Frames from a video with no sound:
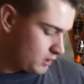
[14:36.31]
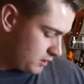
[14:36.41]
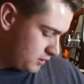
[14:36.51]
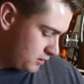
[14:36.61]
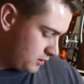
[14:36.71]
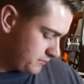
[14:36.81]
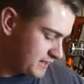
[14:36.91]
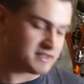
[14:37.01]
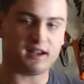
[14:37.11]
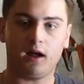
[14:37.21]
um,
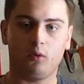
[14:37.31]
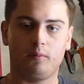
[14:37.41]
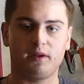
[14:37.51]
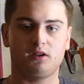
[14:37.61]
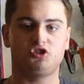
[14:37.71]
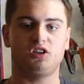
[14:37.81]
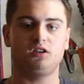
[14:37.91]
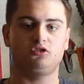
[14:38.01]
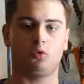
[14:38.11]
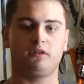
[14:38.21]
that's a Daiwa
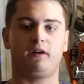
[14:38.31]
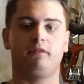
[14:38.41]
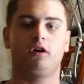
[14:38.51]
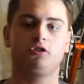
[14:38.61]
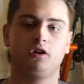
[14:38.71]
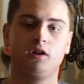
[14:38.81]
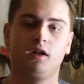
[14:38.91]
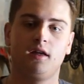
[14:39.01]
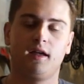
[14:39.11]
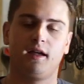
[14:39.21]
BG 2500,
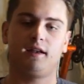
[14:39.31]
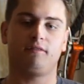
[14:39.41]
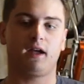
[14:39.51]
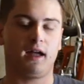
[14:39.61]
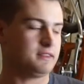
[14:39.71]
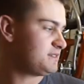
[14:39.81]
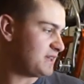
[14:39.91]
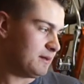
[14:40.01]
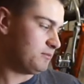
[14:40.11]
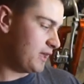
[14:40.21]
and I've got the
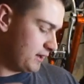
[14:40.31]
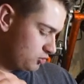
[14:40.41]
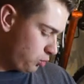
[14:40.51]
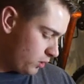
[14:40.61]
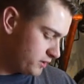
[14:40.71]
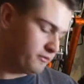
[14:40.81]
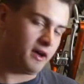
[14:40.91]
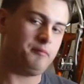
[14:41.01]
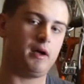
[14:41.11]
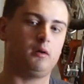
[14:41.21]
same thing,
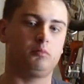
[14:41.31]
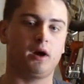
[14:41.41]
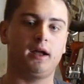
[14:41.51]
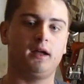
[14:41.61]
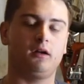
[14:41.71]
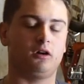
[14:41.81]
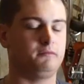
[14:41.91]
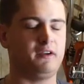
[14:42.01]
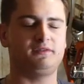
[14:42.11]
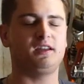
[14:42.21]
25 pound braid, or
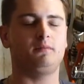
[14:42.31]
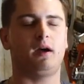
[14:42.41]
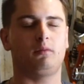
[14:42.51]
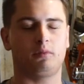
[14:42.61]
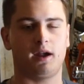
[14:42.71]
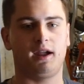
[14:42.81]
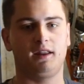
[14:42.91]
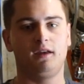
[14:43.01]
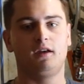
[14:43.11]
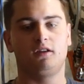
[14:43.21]
15 pound
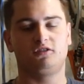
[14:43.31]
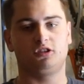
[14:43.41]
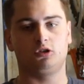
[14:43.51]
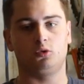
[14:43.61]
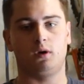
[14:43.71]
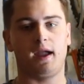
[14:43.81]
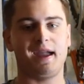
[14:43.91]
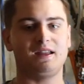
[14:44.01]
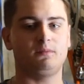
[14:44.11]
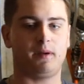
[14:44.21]
braid to
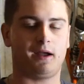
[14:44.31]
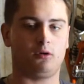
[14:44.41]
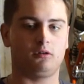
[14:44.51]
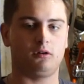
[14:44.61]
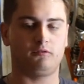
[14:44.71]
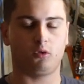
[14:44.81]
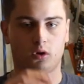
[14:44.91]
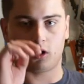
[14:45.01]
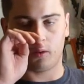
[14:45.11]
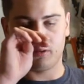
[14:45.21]
8 pound
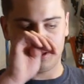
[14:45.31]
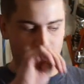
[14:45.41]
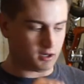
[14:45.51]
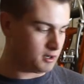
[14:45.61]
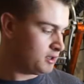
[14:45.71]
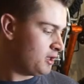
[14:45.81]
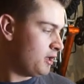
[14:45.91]
fluorocarbon leader.